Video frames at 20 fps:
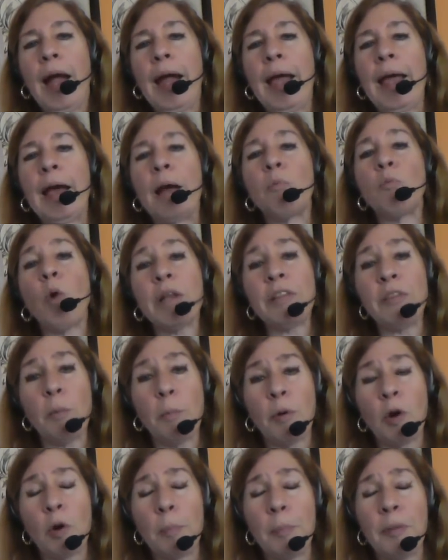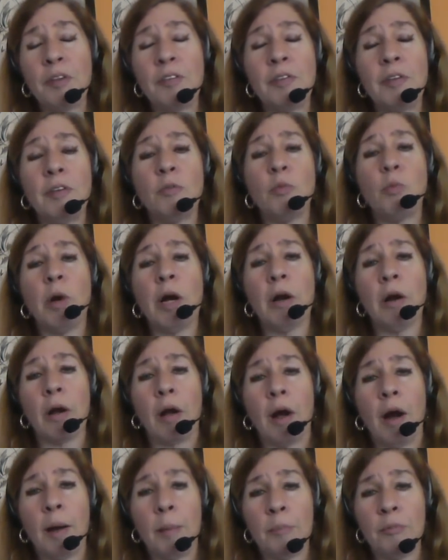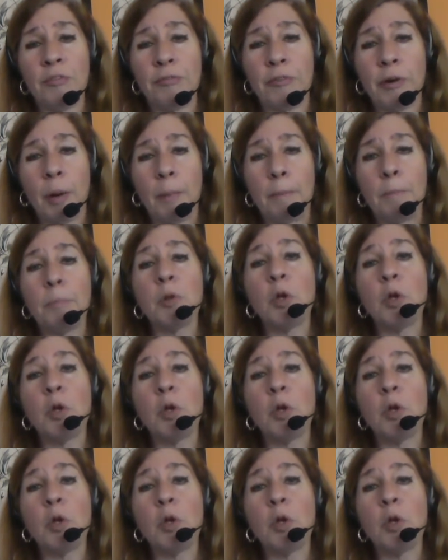And what the purpose is, where it comes from.